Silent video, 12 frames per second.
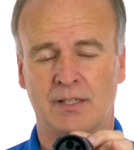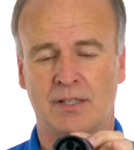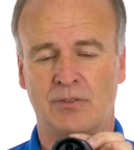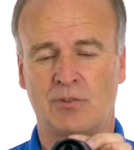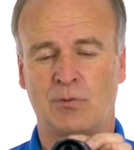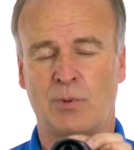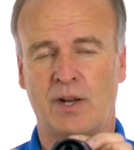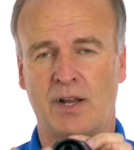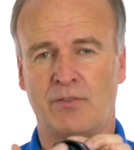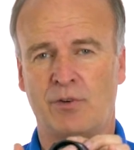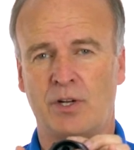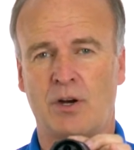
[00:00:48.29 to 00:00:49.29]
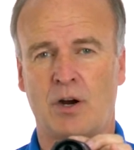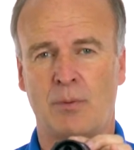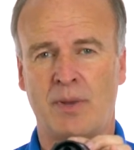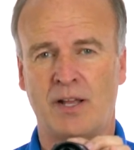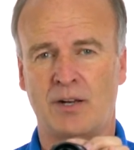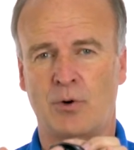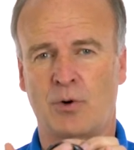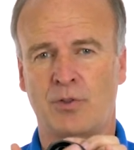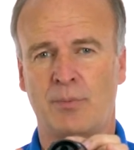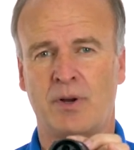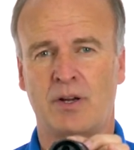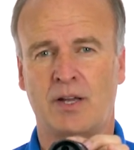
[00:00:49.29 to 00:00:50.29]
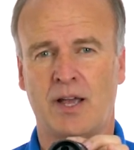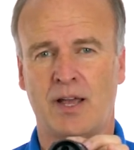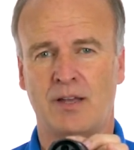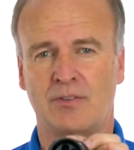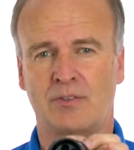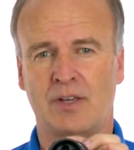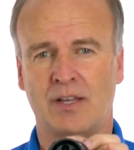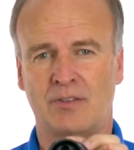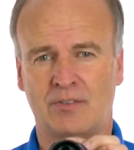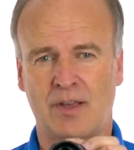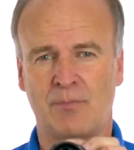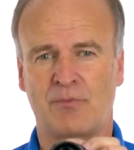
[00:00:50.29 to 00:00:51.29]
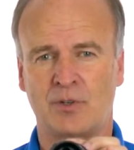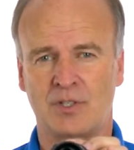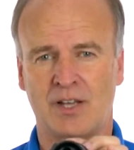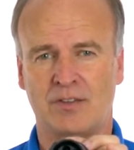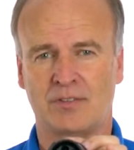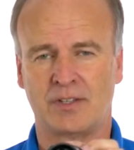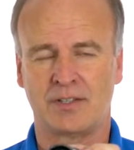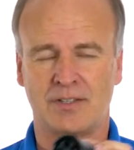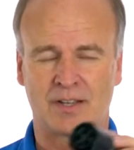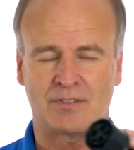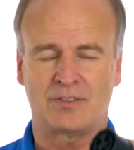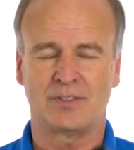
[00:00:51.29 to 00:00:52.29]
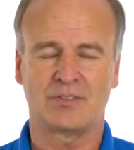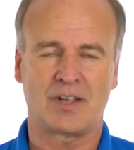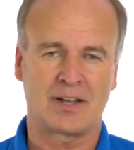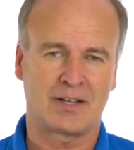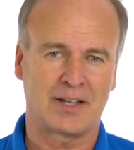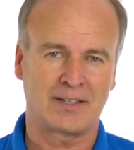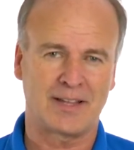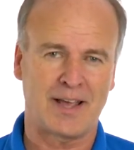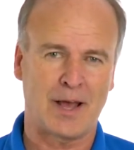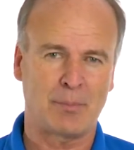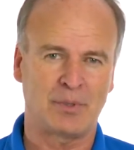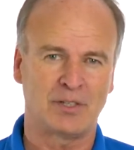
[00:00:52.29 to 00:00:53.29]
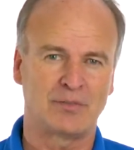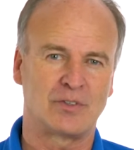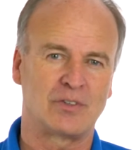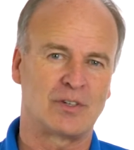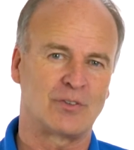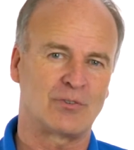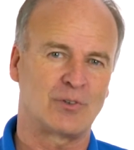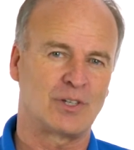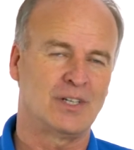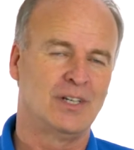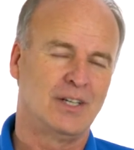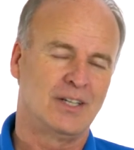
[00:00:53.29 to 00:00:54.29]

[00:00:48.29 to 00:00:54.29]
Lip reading: This is what every car made in North America has, except for Tesla. Tesla is kind of like the Apple of its industry.